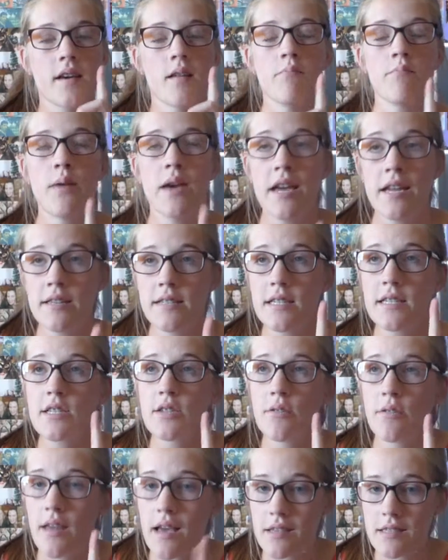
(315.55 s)
Compared to
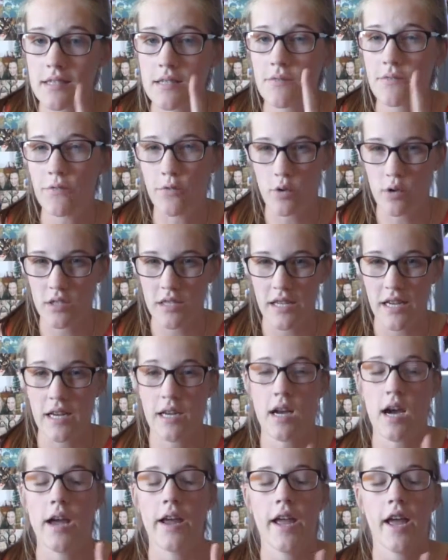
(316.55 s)

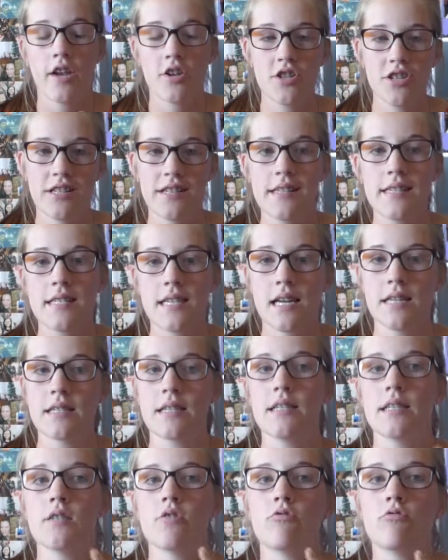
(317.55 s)
2014, I actually
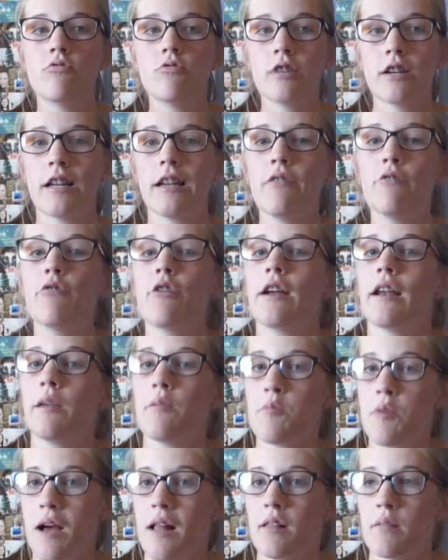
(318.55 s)
studied really, really
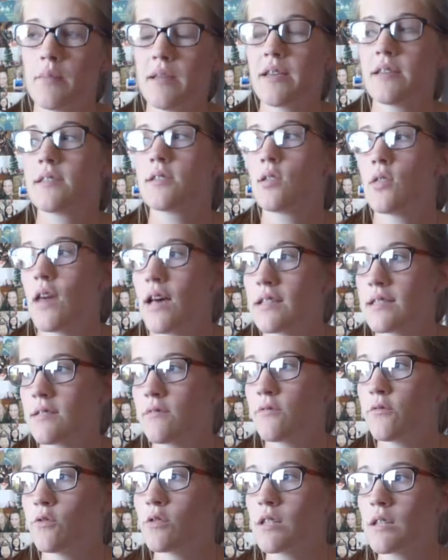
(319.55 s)
well because
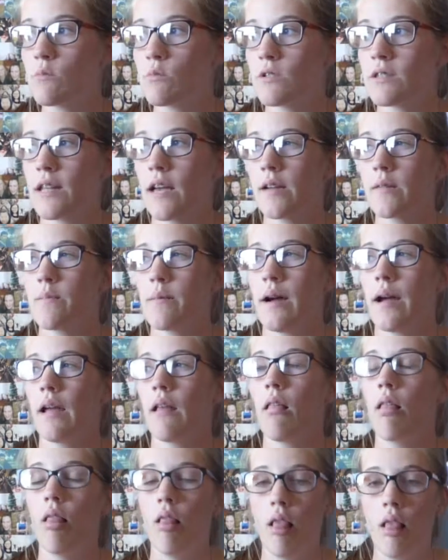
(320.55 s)
2014 was like my
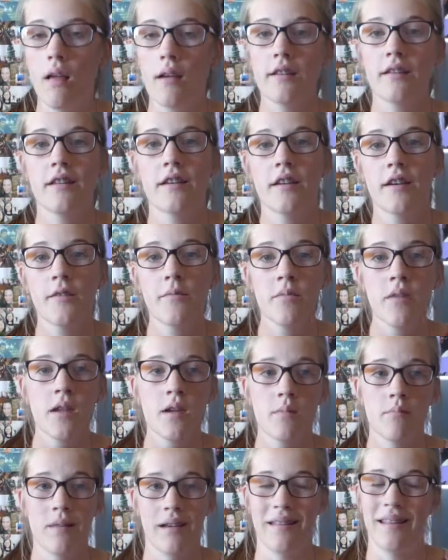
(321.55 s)
year,
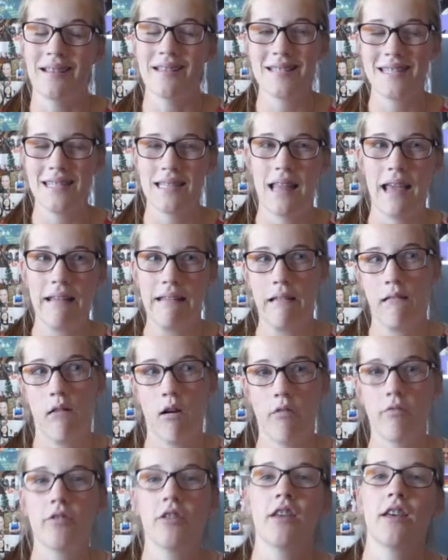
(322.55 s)
my like slacking
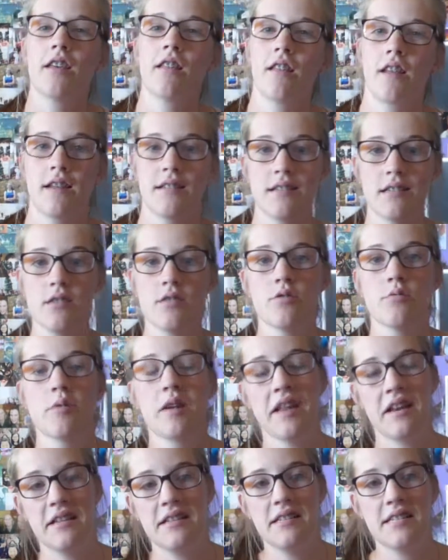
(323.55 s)
off year that I didn't do
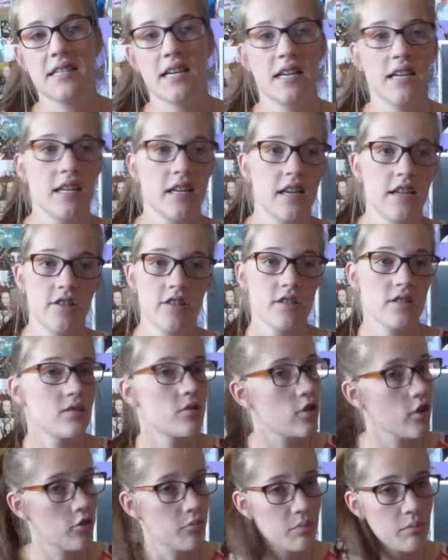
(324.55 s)
any study and I just
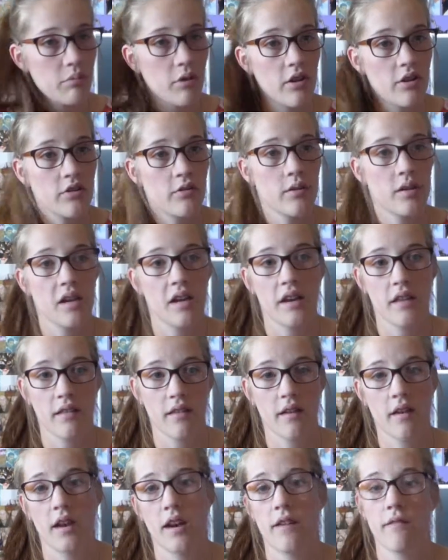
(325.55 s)
couldn't be bothered doing
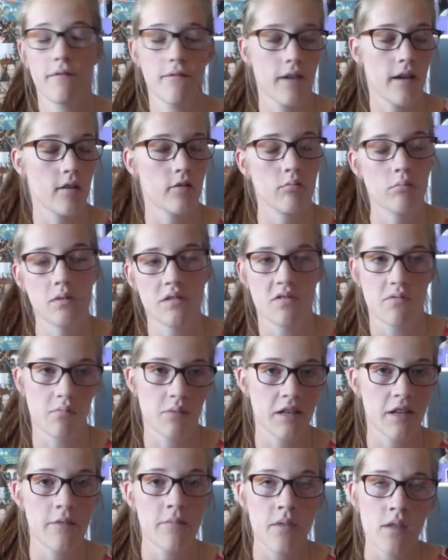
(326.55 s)
anything and I failed
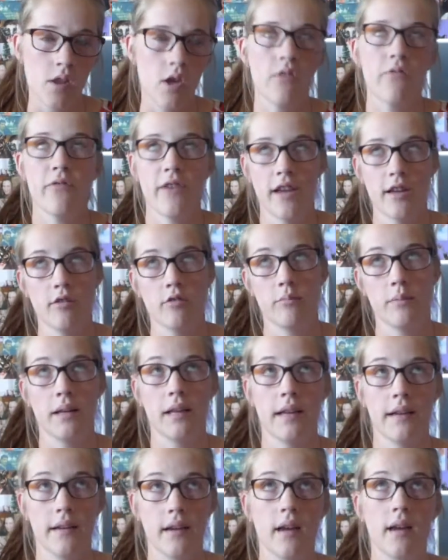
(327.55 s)
miserably. Not failed, but
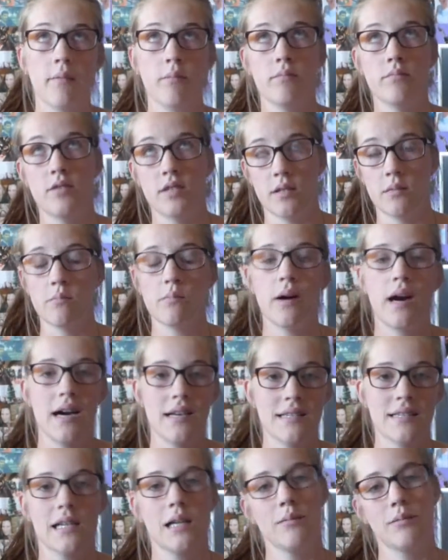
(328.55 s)
like I didn't
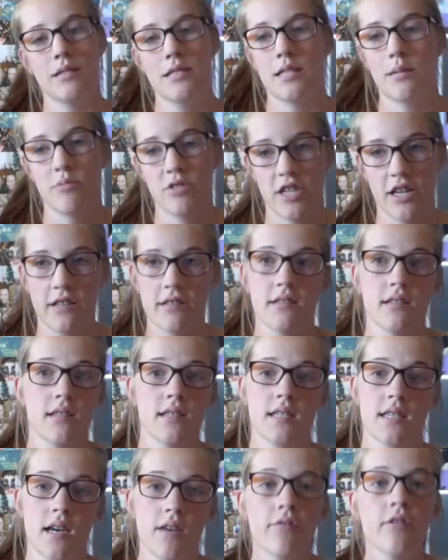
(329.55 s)
pass a couple of subjects and
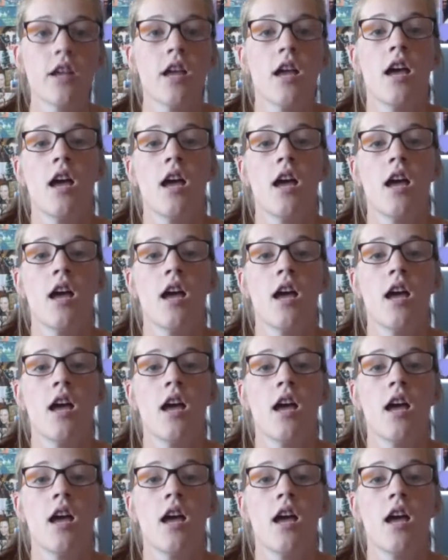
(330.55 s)
stuff.